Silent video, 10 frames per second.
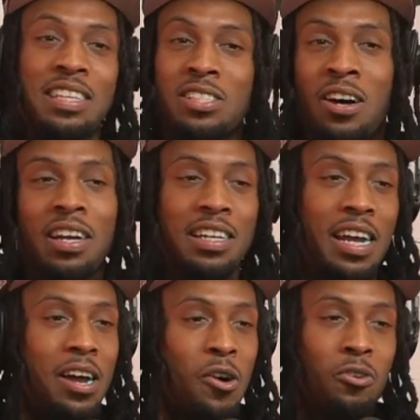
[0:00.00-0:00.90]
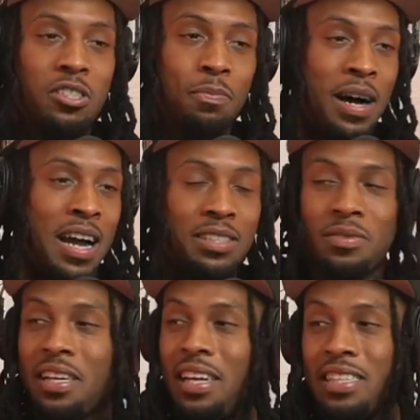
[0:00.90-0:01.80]
start getting their own spots.
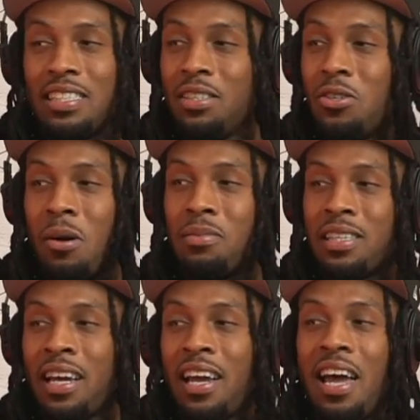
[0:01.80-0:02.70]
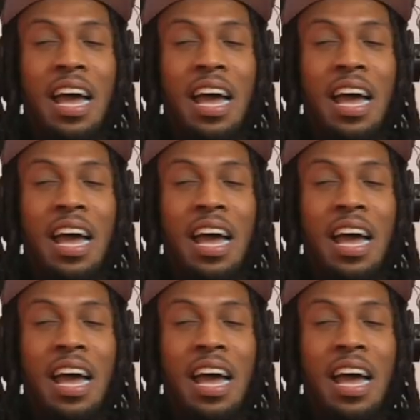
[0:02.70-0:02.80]
When niggas, you know what I'm saying?